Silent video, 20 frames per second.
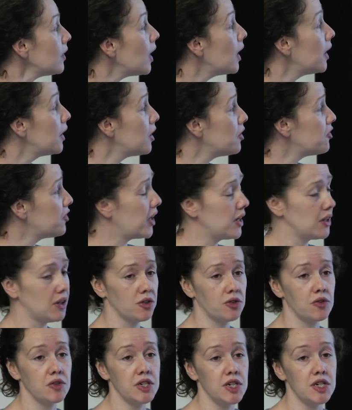And our
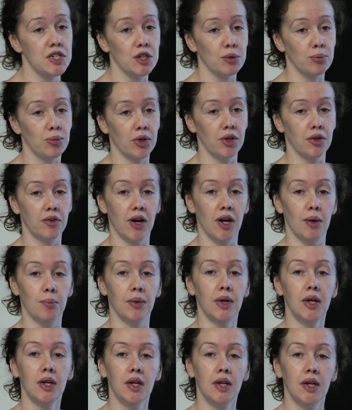final strategic
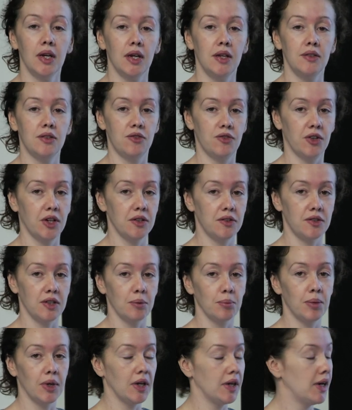program is
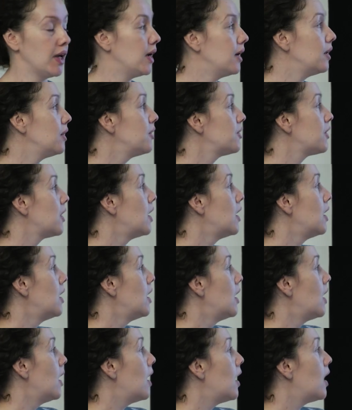advancing plant health,
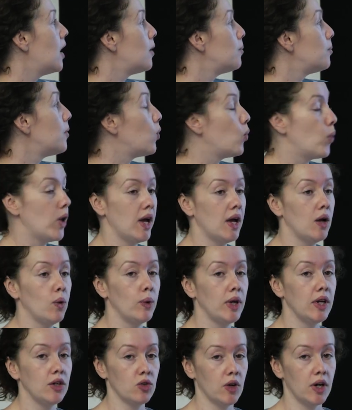where
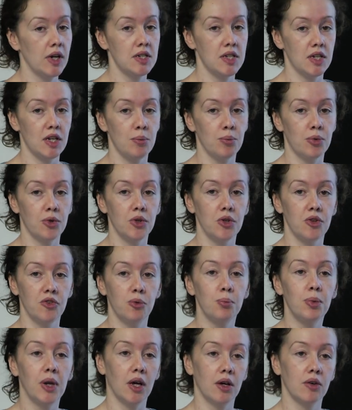we're trying to
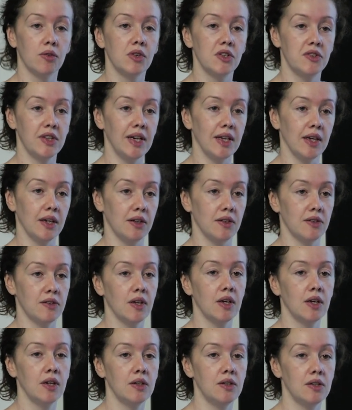improve plant resilience
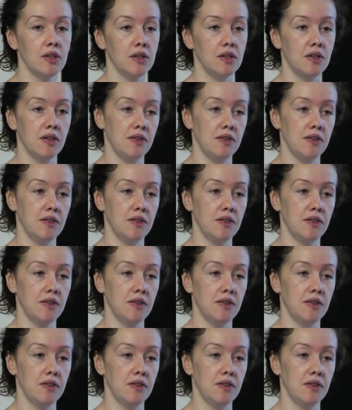to